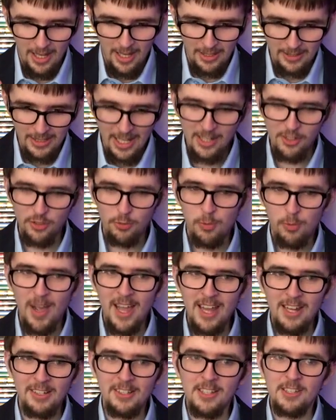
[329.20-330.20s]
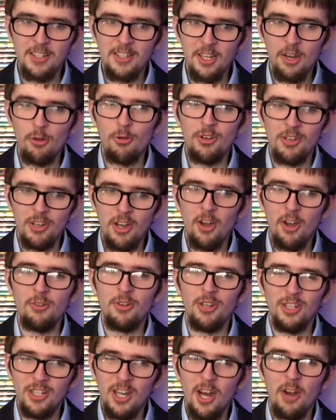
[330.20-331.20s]
That's when the current
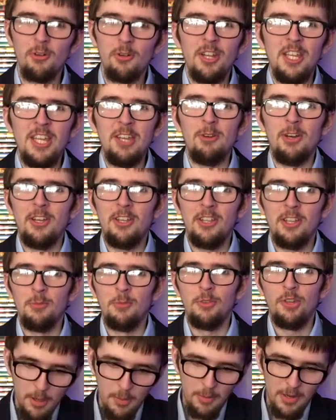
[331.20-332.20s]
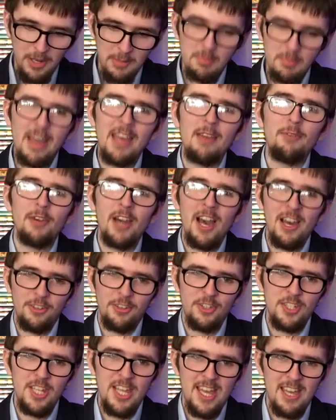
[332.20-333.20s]
owner, Lara Hewitt, comes in. But in May of
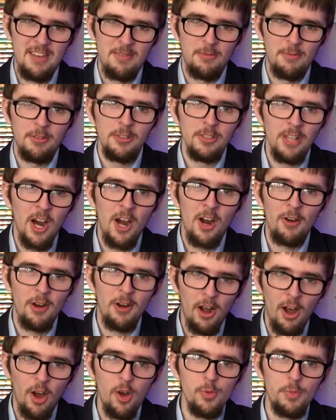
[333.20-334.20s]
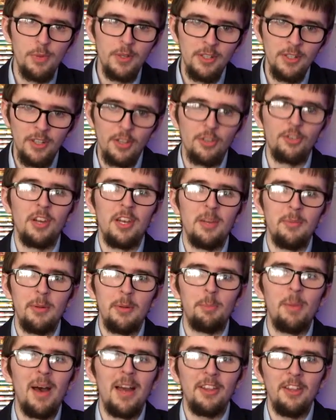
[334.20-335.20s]
last year, Lara opened the
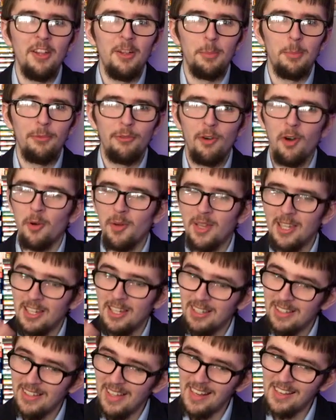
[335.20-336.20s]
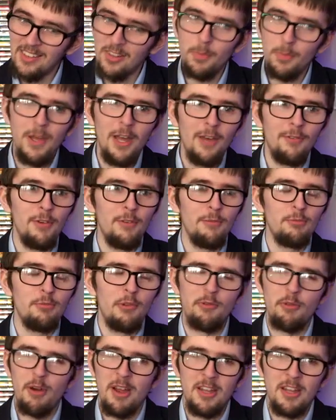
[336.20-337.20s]
cinema back up, following a little bit of a
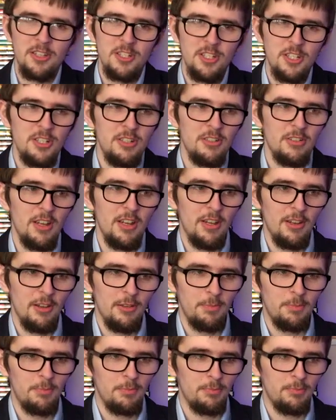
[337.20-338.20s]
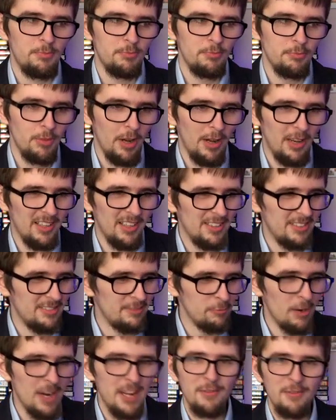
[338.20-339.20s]
refresh,
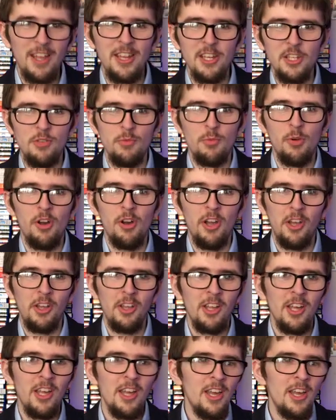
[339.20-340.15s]
renovation work.